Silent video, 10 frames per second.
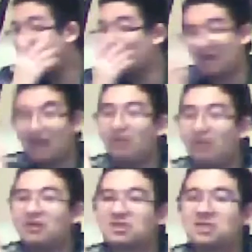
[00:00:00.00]

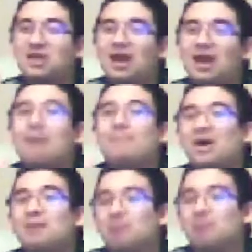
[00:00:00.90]
hilarious and
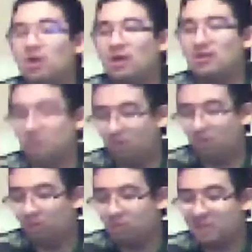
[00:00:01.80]
mind blowing
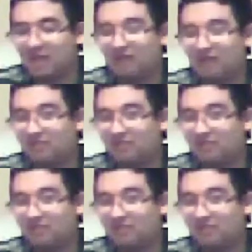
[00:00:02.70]
altogether.